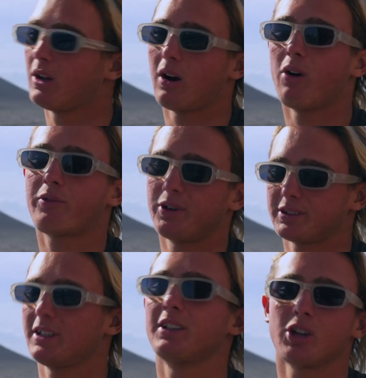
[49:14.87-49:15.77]
Of course,
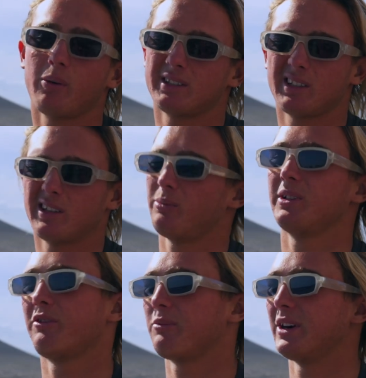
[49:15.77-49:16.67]
there's always a little
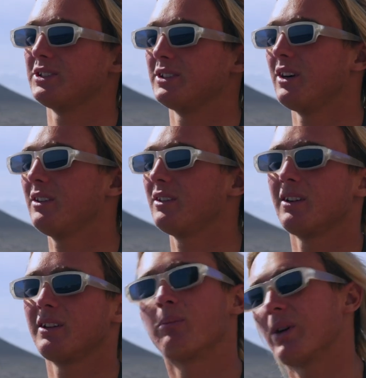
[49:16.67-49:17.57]
bit of pressure. You know,
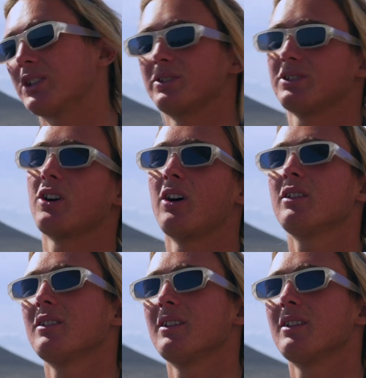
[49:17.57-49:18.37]
the pressure is gone.